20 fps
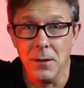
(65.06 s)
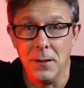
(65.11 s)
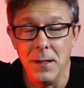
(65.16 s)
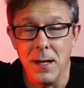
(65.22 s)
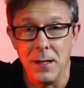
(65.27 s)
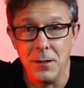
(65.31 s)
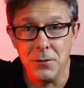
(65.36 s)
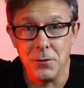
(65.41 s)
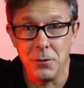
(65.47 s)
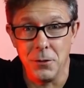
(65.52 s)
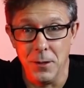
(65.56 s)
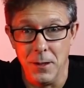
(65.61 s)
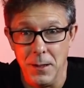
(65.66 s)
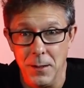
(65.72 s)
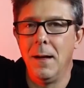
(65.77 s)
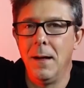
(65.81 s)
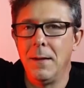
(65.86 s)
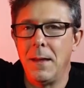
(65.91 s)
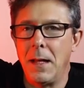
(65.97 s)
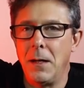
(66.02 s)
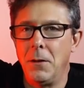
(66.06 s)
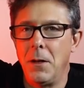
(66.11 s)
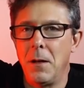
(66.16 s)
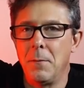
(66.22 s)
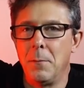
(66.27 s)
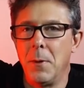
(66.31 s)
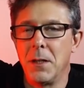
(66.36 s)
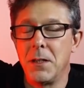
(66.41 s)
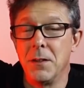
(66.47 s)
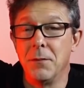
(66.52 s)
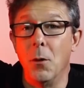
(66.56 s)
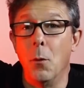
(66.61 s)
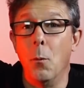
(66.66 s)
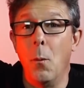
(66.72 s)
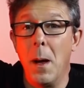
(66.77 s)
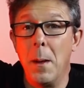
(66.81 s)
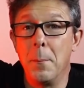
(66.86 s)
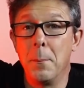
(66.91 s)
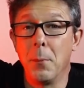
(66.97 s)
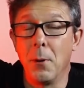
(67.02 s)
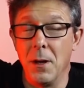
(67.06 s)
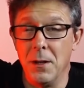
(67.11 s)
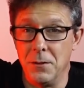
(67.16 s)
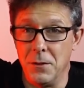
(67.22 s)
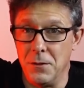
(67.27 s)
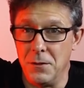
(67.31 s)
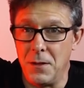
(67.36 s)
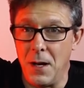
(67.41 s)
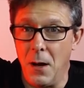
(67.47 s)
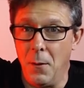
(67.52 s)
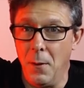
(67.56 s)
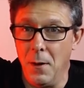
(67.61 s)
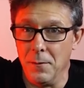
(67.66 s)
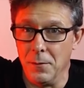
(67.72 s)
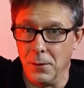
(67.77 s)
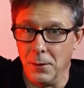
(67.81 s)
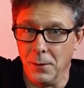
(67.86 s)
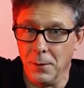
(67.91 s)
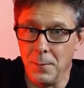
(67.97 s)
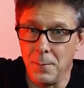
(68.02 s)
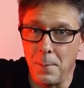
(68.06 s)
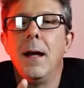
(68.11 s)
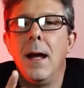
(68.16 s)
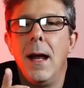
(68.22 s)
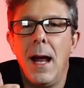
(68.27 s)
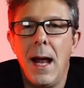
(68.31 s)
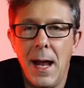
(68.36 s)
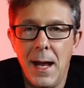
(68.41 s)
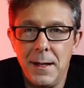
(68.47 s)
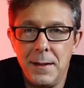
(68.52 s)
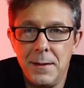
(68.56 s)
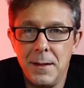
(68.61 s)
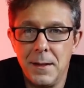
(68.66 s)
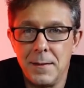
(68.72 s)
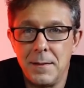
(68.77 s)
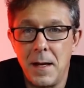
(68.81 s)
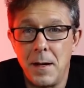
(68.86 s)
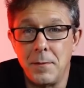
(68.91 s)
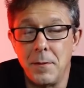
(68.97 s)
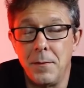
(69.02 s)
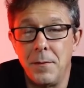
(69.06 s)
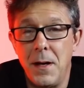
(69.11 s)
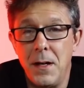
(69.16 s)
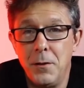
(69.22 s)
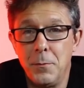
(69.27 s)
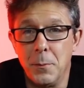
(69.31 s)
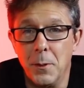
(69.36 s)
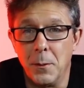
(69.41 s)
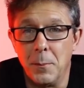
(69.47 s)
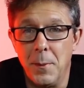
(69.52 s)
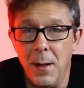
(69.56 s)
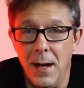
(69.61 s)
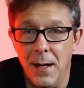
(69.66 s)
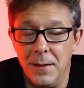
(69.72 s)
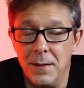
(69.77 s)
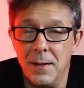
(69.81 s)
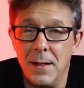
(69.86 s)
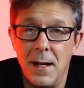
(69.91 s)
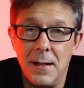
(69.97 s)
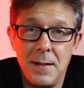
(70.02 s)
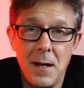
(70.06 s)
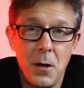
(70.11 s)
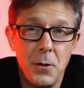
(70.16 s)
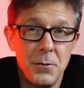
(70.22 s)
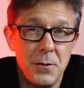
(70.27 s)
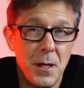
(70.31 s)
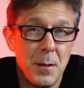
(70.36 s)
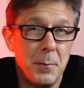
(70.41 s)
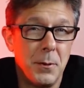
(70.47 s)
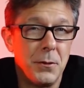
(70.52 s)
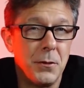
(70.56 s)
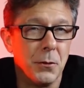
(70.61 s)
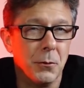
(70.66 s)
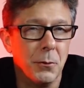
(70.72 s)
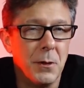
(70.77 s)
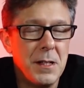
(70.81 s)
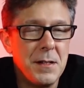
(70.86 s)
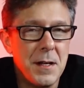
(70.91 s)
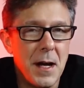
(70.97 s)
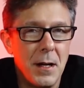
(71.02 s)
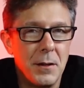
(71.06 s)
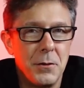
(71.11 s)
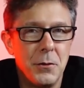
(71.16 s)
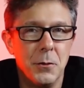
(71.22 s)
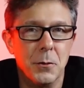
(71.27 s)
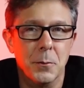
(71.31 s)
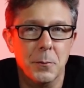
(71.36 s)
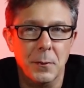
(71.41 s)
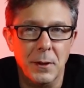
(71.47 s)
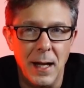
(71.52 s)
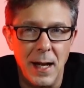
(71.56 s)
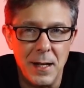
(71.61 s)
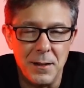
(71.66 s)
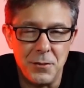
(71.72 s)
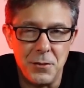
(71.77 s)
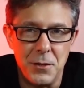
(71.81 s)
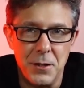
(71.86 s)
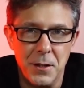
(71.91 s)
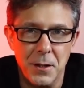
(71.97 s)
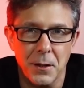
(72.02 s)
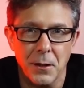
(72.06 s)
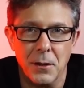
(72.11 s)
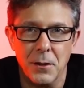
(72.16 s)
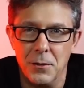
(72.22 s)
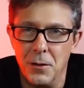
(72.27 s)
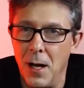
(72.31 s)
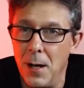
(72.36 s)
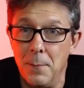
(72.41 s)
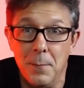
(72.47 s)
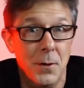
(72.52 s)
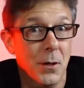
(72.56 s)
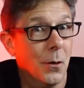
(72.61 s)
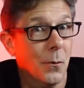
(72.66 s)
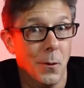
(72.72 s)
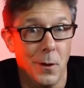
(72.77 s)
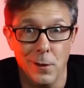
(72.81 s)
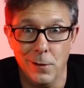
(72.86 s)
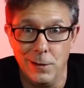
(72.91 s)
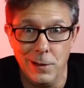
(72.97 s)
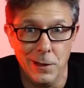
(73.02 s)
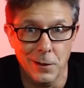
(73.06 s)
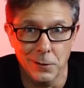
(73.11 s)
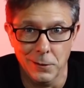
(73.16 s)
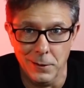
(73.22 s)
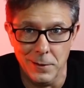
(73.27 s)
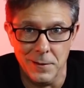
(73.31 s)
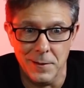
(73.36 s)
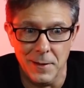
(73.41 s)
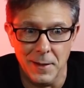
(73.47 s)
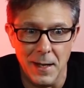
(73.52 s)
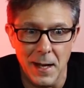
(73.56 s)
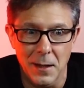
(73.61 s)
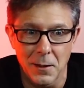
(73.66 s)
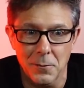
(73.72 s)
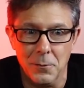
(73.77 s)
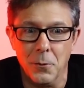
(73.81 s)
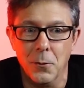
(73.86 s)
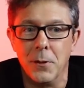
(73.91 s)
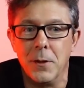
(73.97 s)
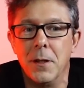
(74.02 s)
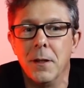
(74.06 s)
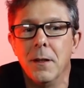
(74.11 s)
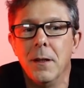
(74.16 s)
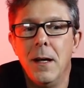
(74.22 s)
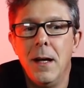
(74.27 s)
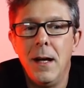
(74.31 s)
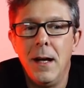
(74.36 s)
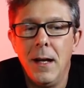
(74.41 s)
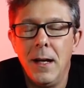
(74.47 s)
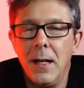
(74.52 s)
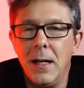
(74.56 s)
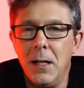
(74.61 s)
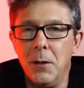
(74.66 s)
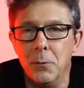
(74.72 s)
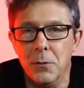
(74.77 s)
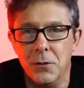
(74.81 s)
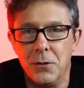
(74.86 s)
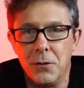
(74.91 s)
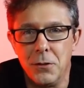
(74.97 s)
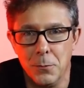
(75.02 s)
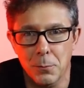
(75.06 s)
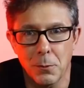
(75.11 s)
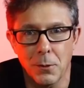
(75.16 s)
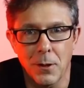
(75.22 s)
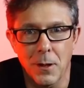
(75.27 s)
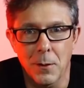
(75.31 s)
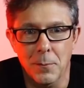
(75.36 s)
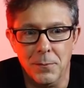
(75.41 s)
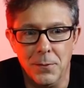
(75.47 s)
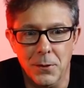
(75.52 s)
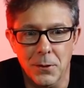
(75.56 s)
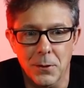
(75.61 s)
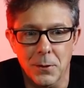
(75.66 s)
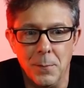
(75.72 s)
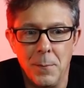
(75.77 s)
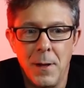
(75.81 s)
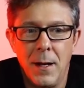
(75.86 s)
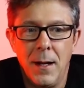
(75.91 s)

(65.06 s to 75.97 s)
a nice tree. They don't have much of a web presence, however. Ed does have a Facebook page, and that's how I was able to reach out to him last year because I'm nowhere near Lindsay, California. He was super helpful.